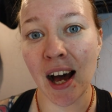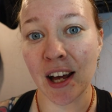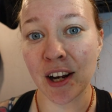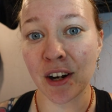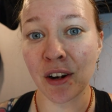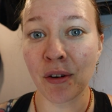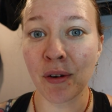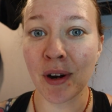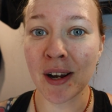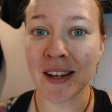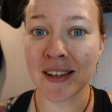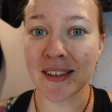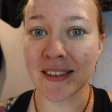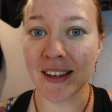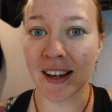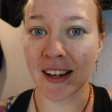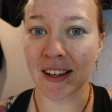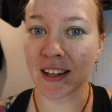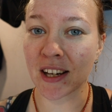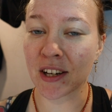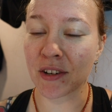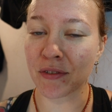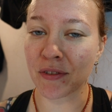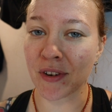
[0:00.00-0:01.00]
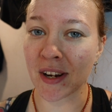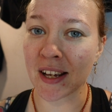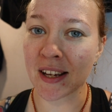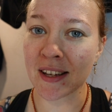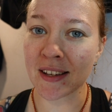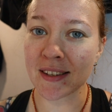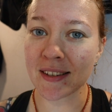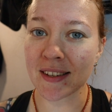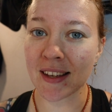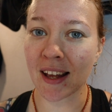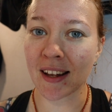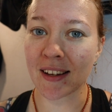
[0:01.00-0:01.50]
Otherwise, like the
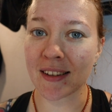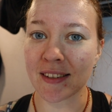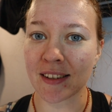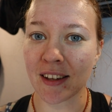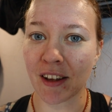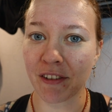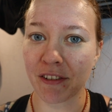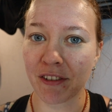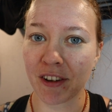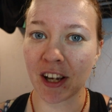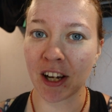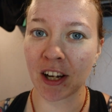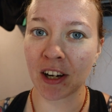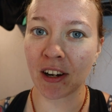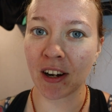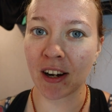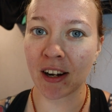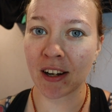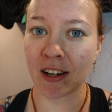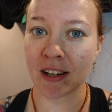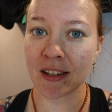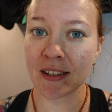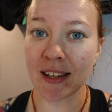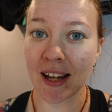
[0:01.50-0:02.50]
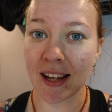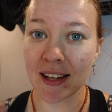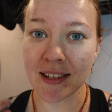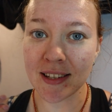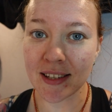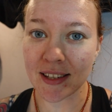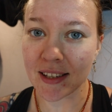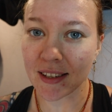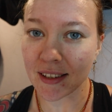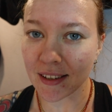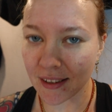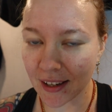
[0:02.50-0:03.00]
drinks and stuff here aren't
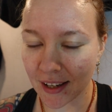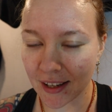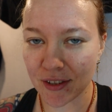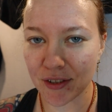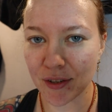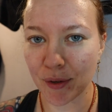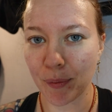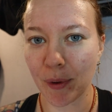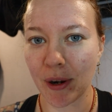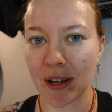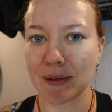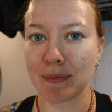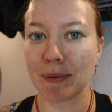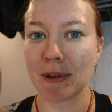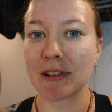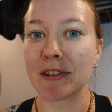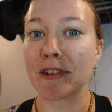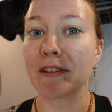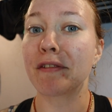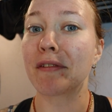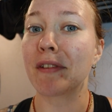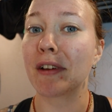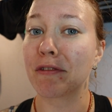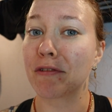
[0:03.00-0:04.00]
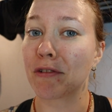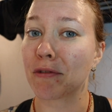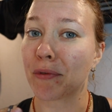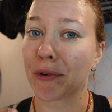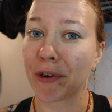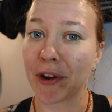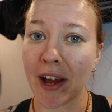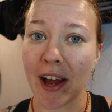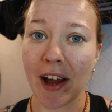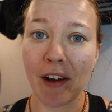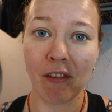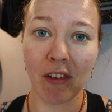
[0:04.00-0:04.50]
that like super expensive. If you
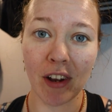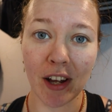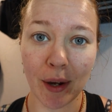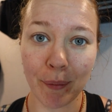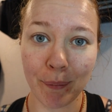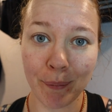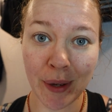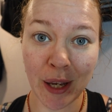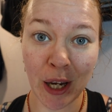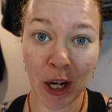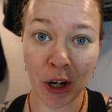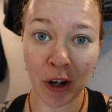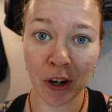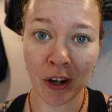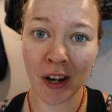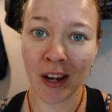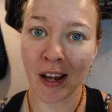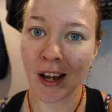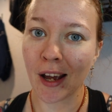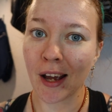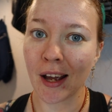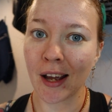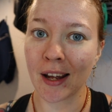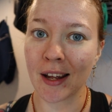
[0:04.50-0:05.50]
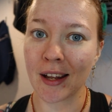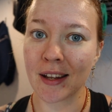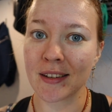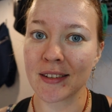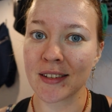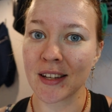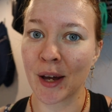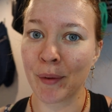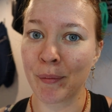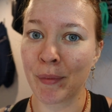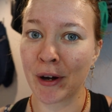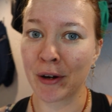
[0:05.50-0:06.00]
want to have like a beer,
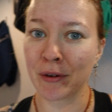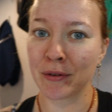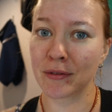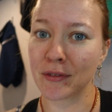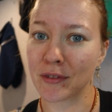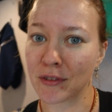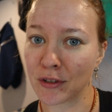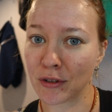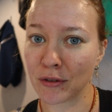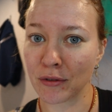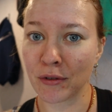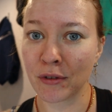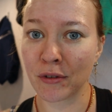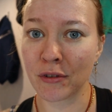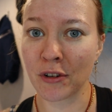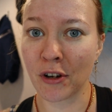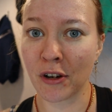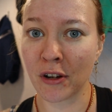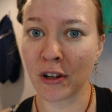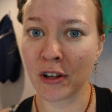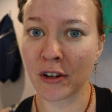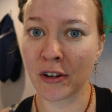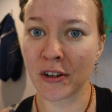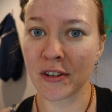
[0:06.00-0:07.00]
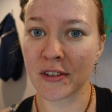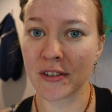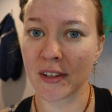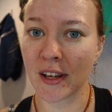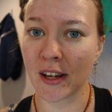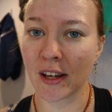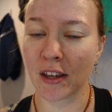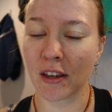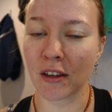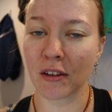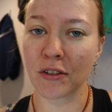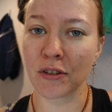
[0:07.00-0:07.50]
it's about $2,
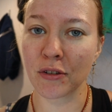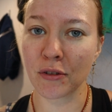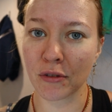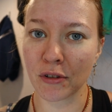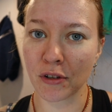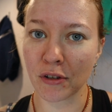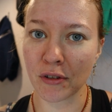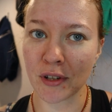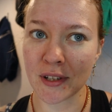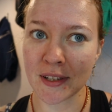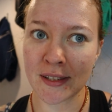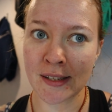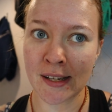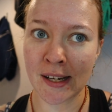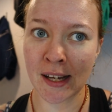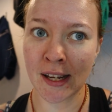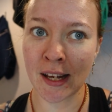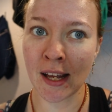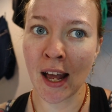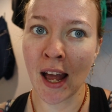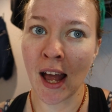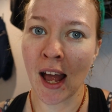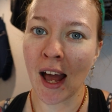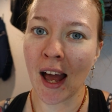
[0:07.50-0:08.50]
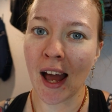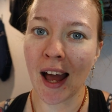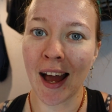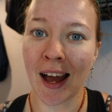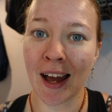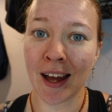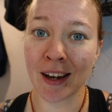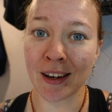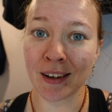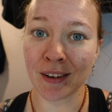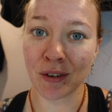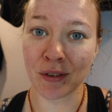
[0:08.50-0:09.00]
like $2 USD,
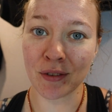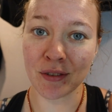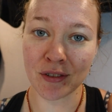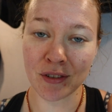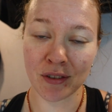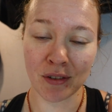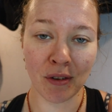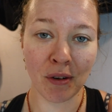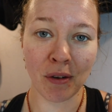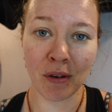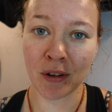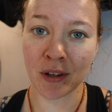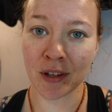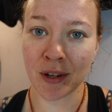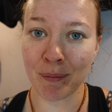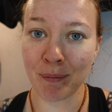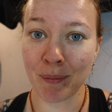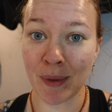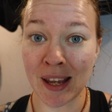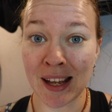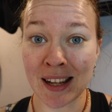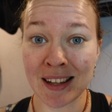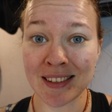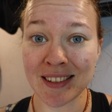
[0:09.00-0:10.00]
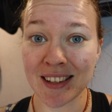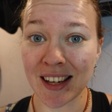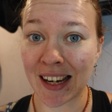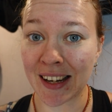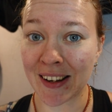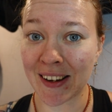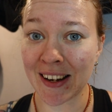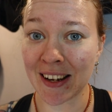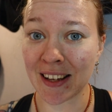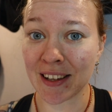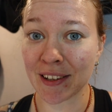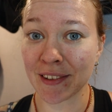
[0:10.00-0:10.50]
and also all the meals
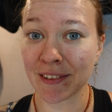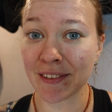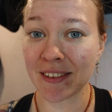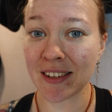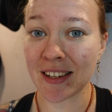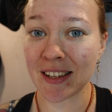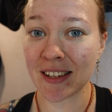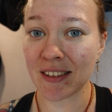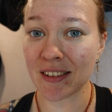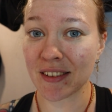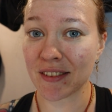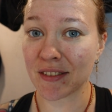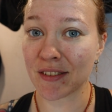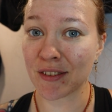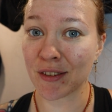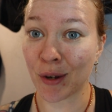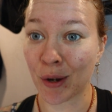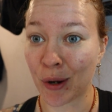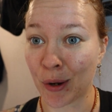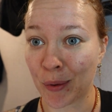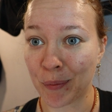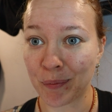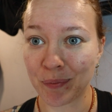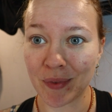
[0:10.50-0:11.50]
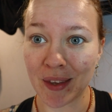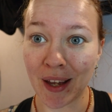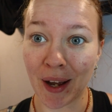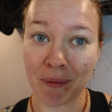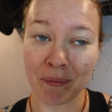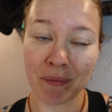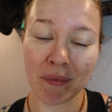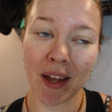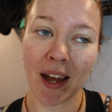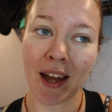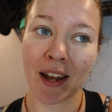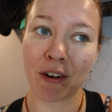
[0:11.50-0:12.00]
are included. So yeah,
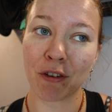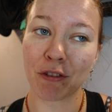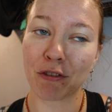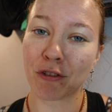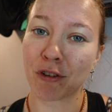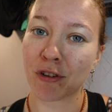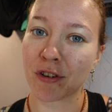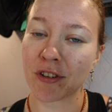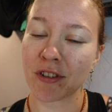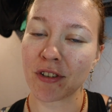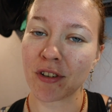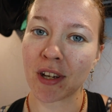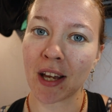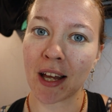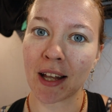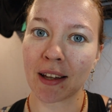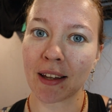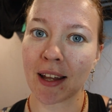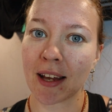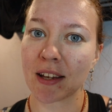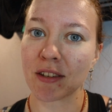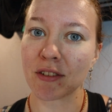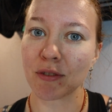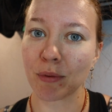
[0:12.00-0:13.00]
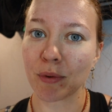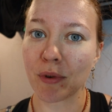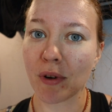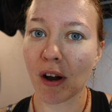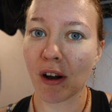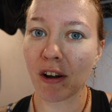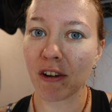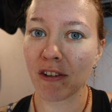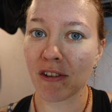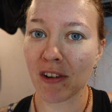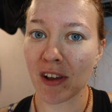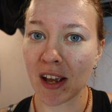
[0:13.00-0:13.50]
and of course you get like some
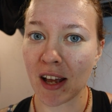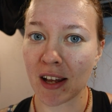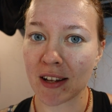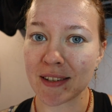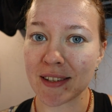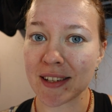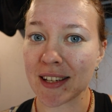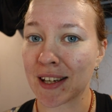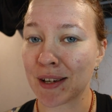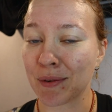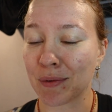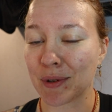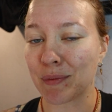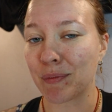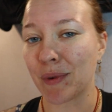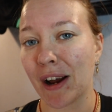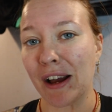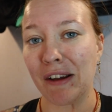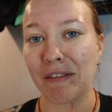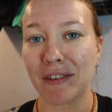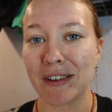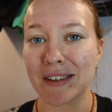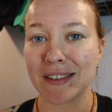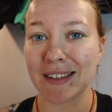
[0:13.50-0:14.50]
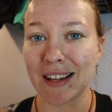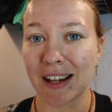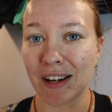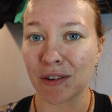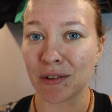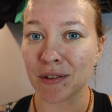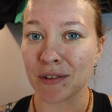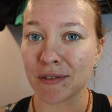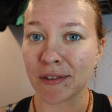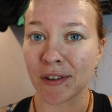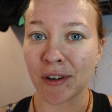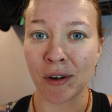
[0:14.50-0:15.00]
coffee and tea with breakfast, and
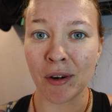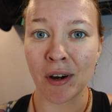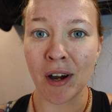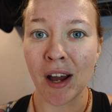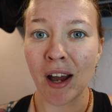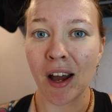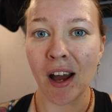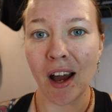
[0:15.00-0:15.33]
also